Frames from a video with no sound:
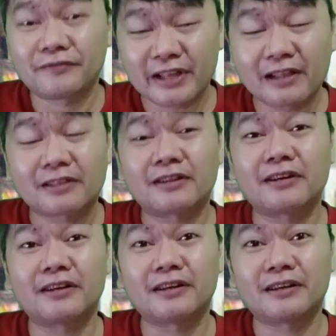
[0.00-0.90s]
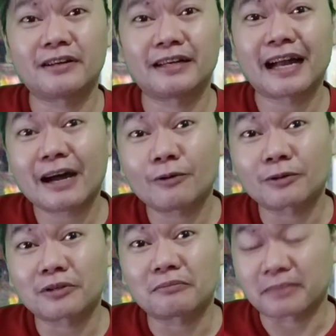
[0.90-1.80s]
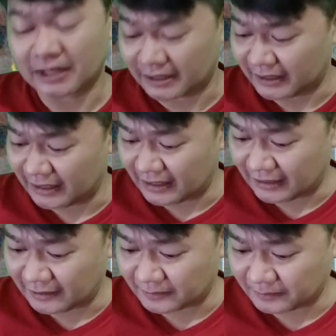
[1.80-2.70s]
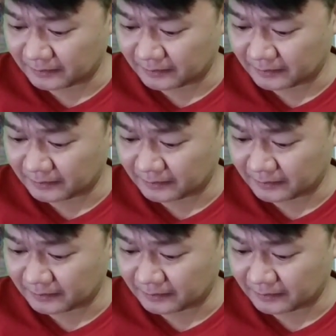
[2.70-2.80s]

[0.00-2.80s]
filter na counterpart nila.